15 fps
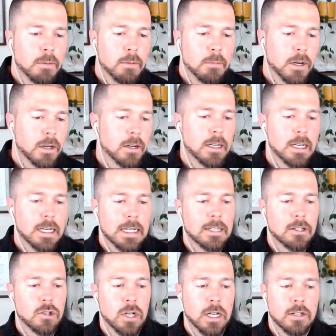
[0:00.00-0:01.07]
you don't have to do
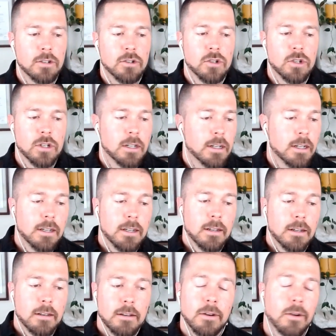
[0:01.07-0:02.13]
it if it's
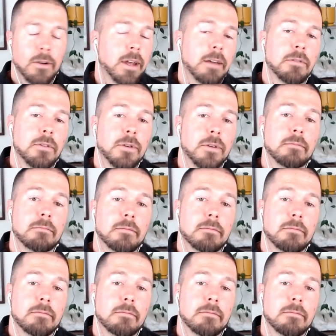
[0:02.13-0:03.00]
if it's not